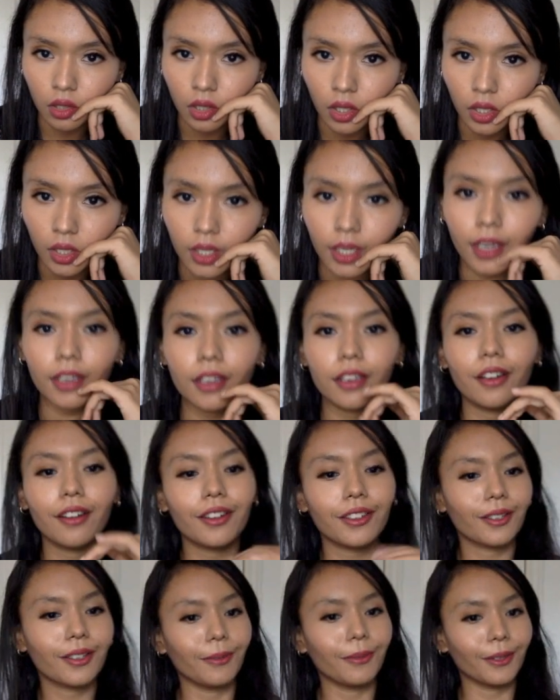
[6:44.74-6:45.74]
Yay,
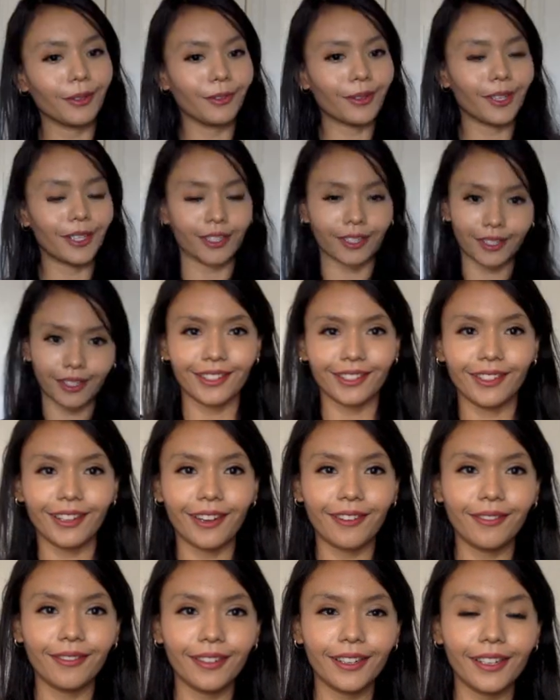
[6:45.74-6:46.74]
awesome, it works.
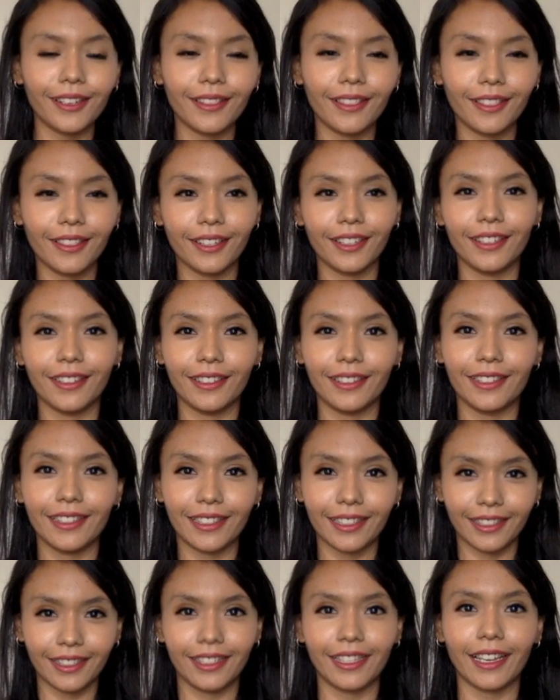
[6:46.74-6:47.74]
Now we're at the
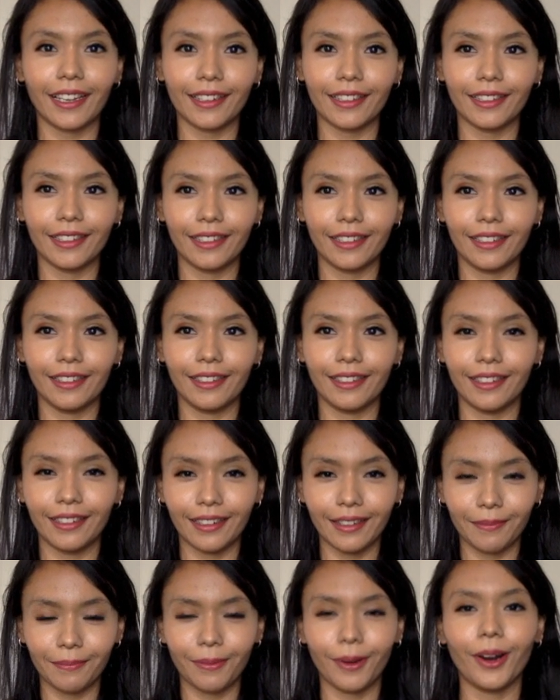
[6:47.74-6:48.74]
second
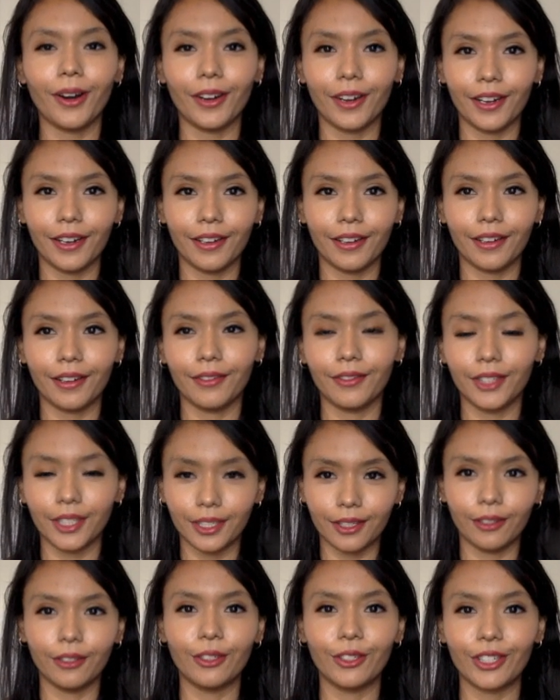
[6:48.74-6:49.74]
part of the
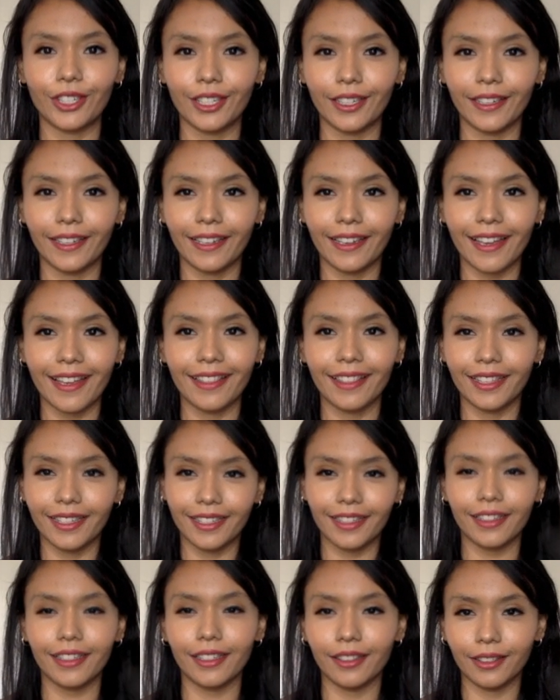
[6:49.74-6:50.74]
solutioning and this
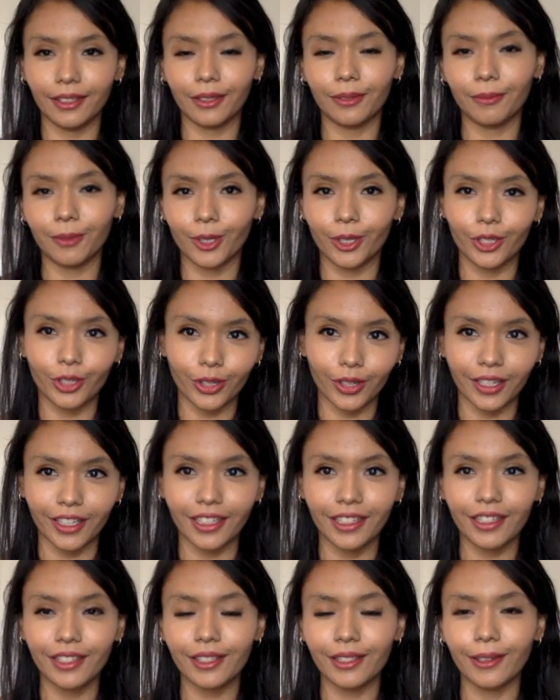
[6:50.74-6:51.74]
is a little more
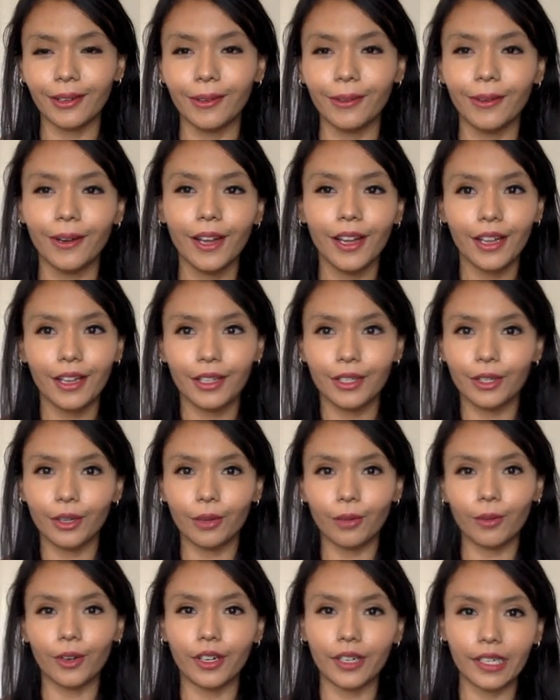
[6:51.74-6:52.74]
tricky so don't
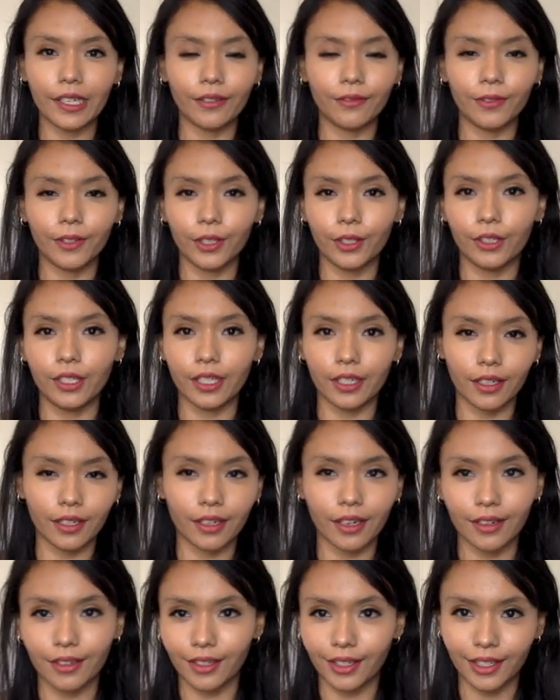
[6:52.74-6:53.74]
worry if you didn't
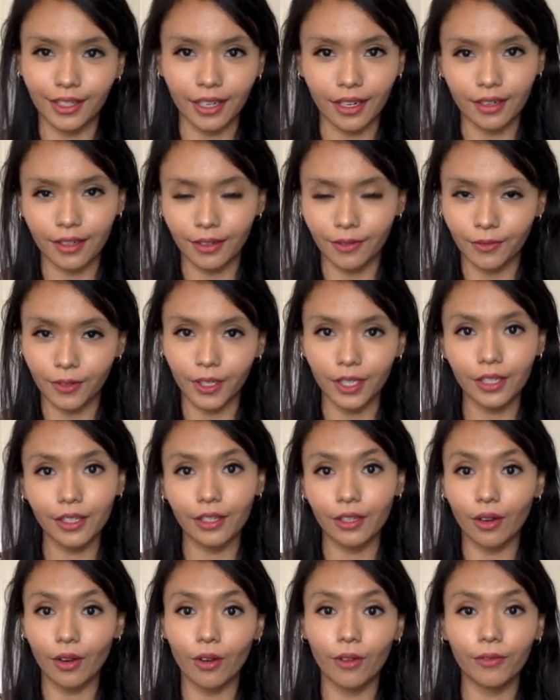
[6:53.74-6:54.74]
understand it first
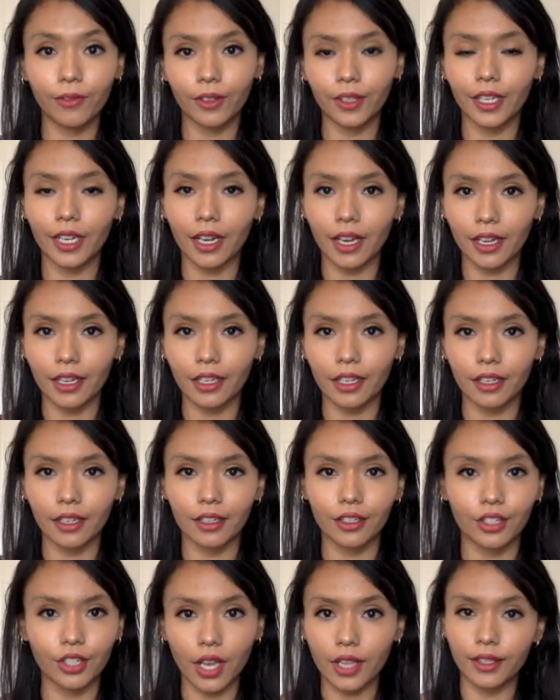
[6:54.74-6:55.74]
so hopefully I can
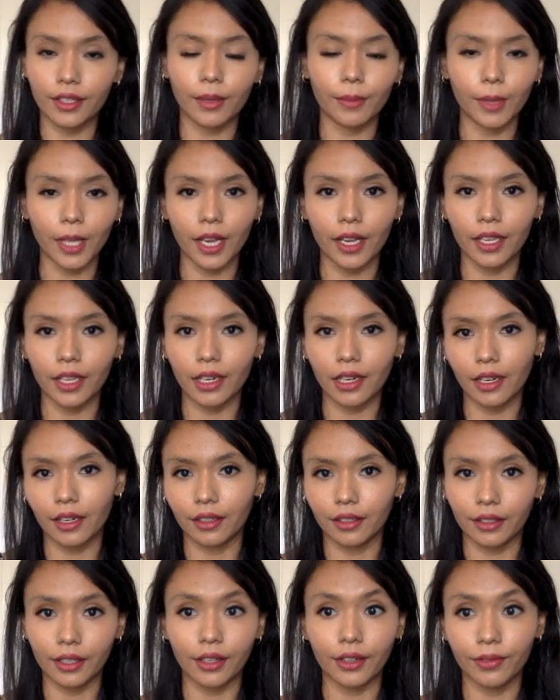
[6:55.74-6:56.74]
shed some light
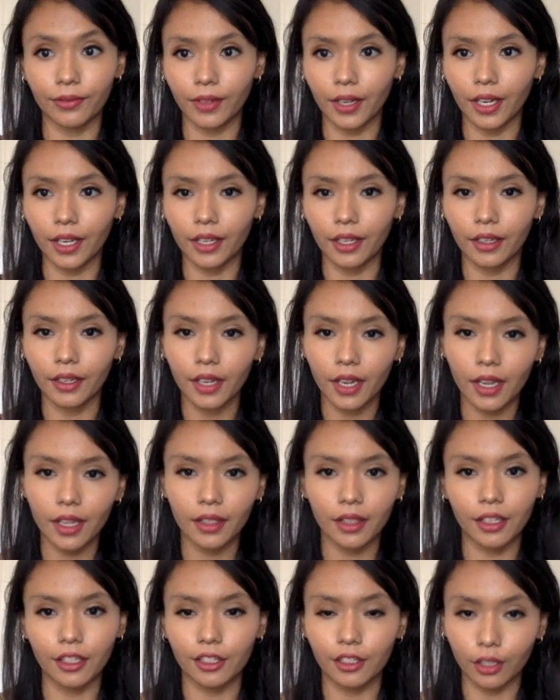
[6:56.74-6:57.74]
and clarify
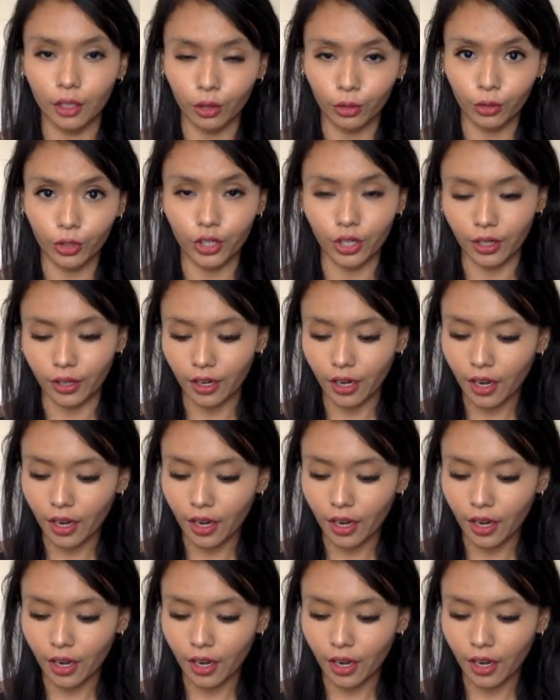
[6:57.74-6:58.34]
this solution.